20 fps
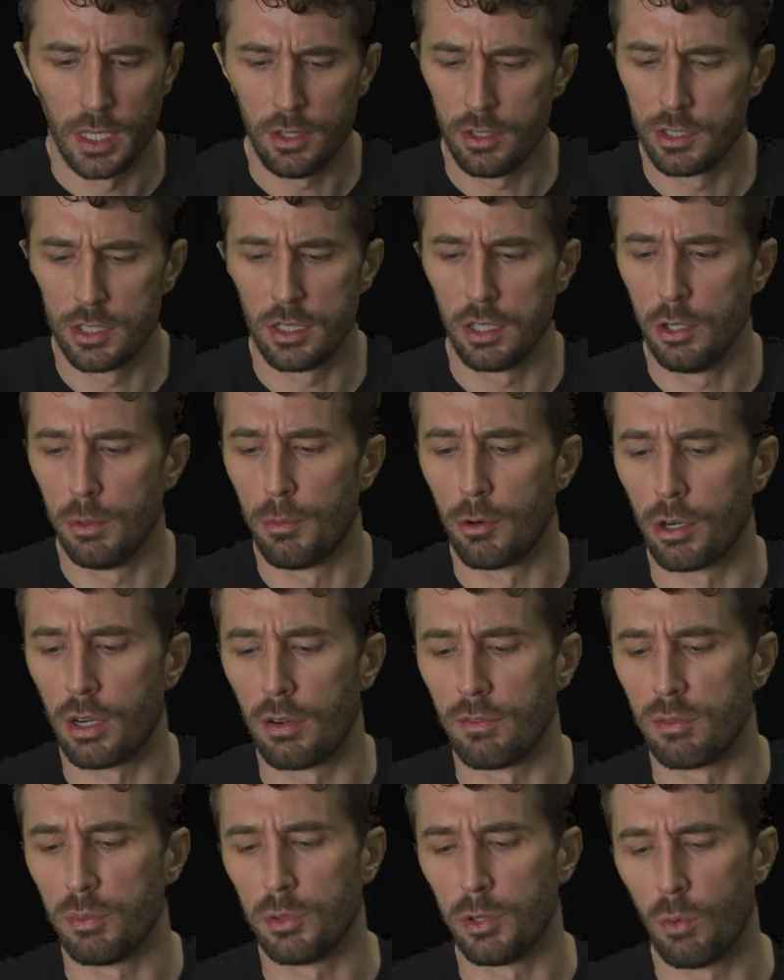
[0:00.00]
they're just a little more
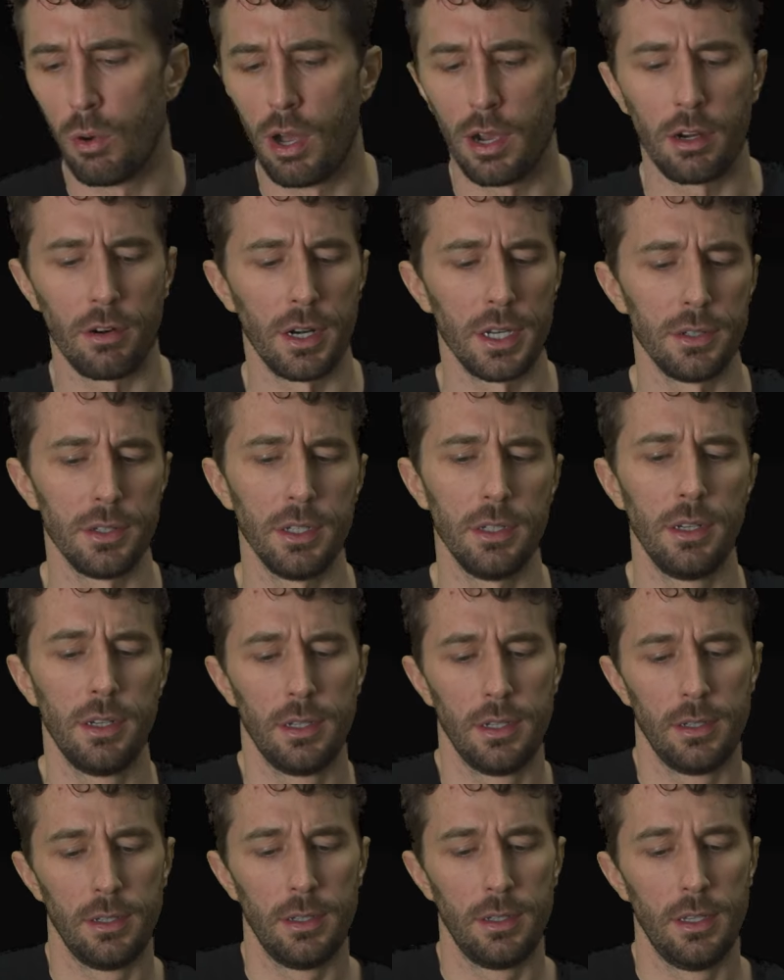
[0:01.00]
comfortable to walk around in.
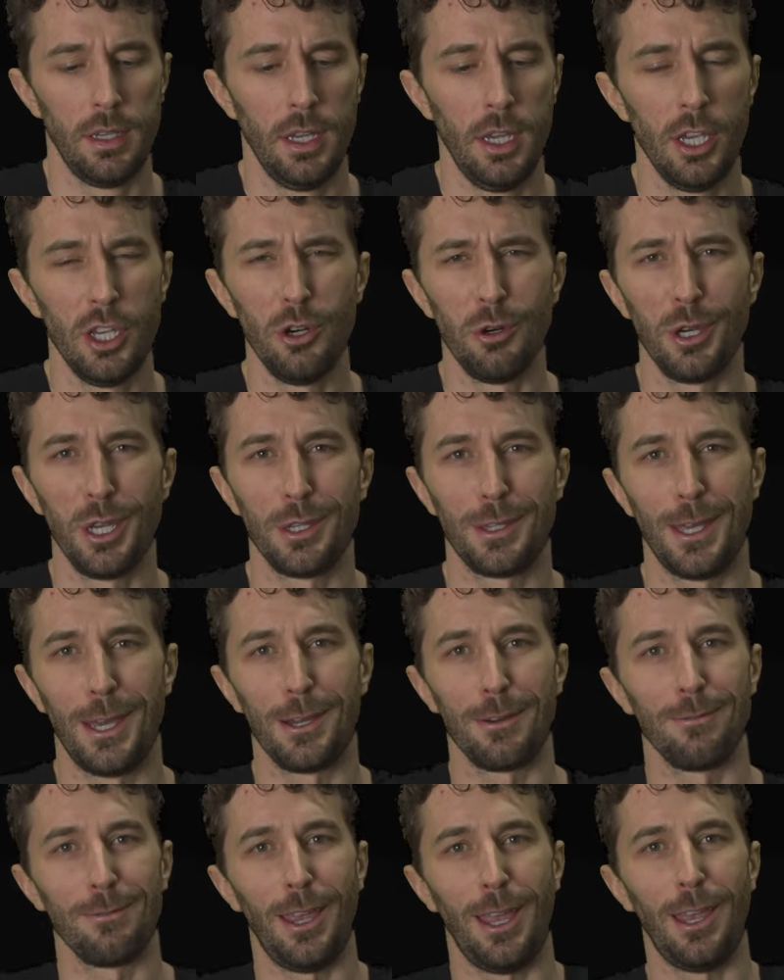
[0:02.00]
You don't get
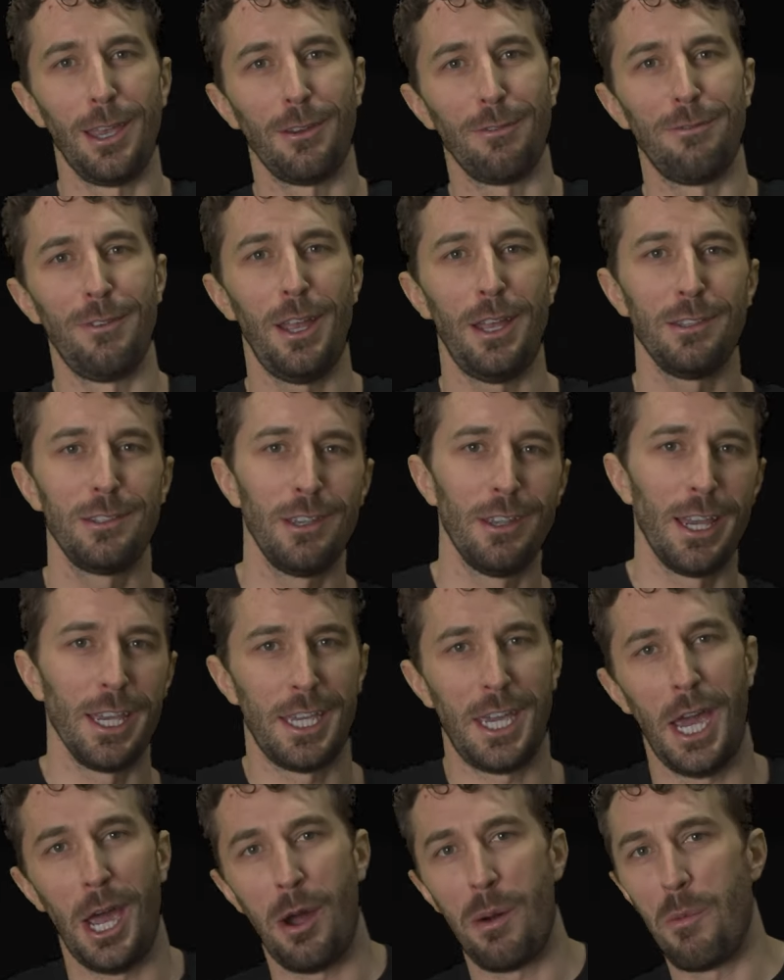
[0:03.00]
that, that like fancy like
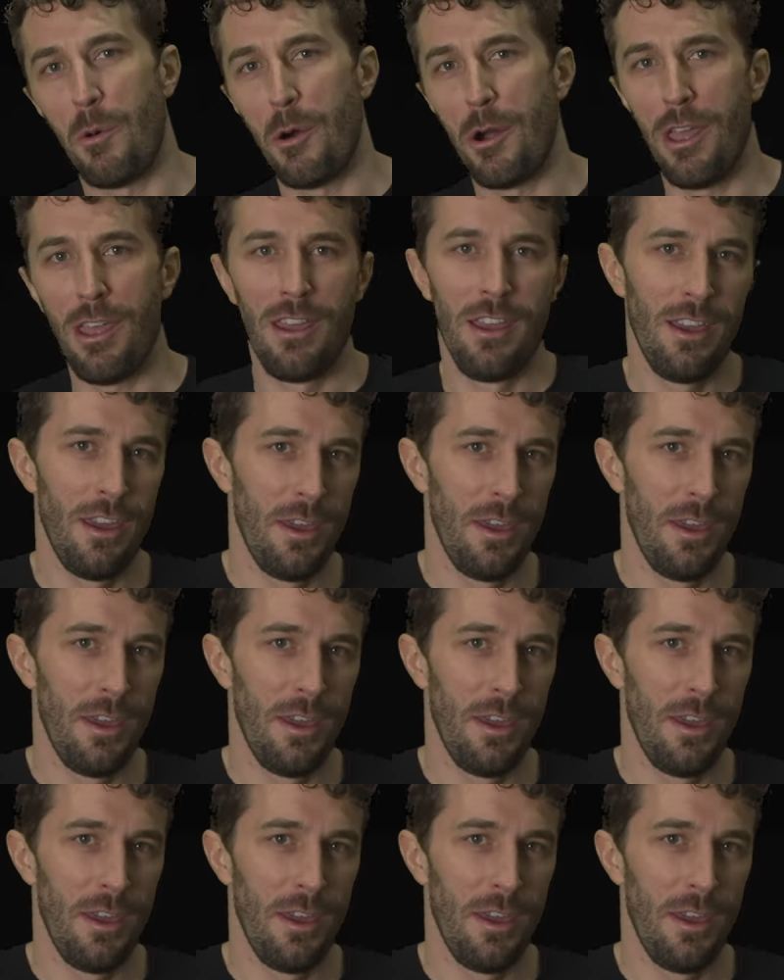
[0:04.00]
cowboy